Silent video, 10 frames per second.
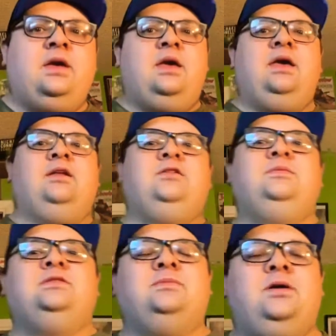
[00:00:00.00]
Hey YouTube,
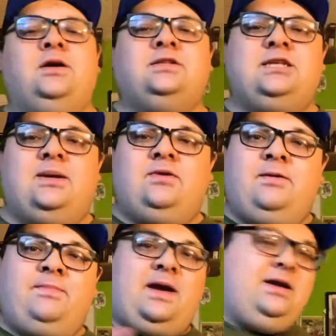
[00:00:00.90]
this is American Samurai
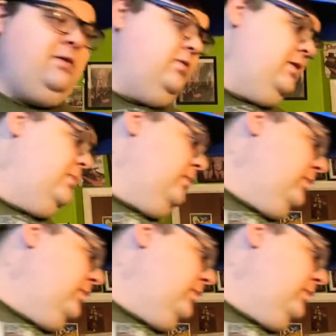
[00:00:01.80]
back with another movie